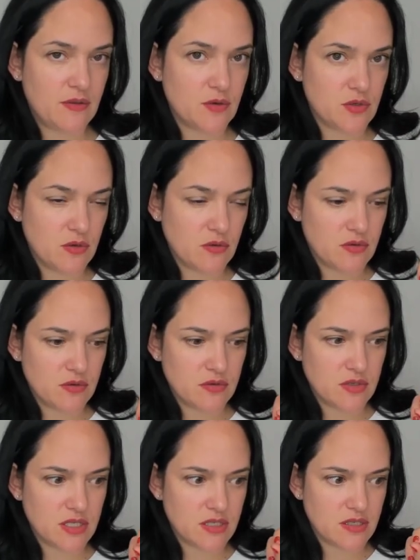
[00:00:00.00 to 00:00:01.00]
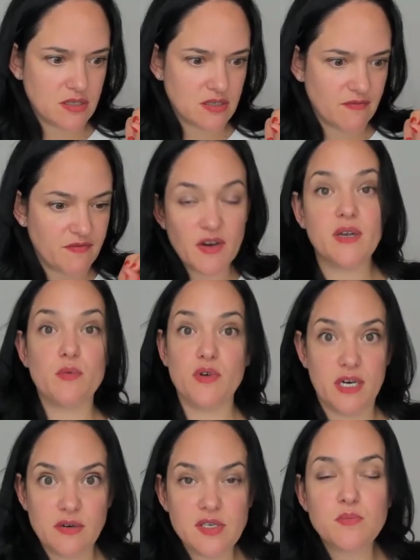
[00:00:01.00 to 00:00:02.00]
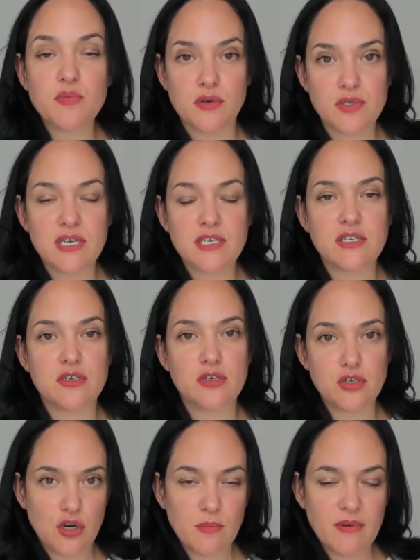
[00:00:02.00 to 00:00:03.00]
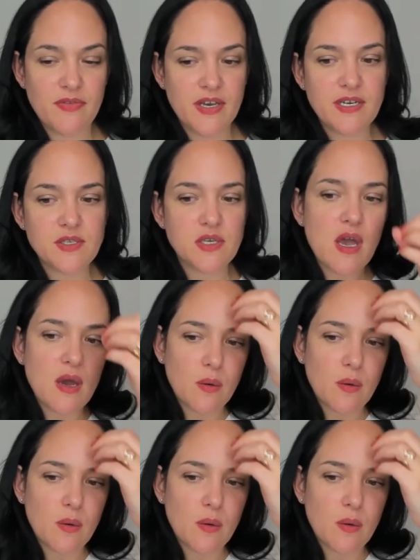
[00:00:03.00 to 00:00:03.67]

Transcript: It's a very rigorous process to determine this,